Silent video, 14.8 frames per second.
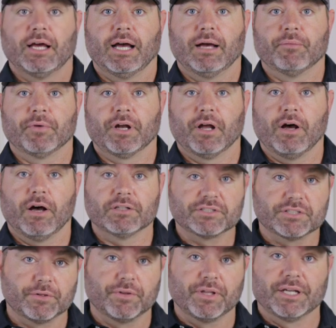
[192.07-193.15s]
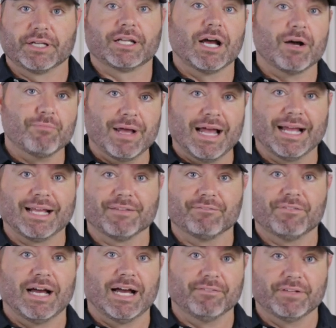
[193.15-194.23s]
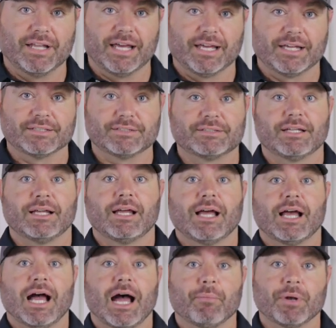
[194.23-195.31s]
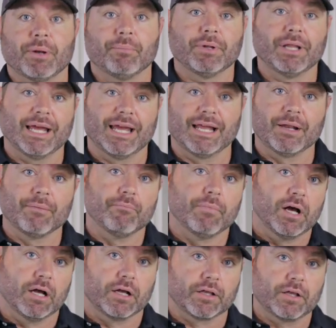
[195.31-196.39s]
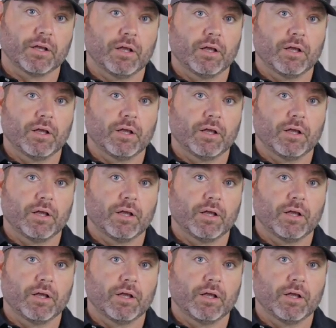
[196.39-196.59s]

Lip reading: I'm gonna also then come back in 5 days. I'm gonna plant mung.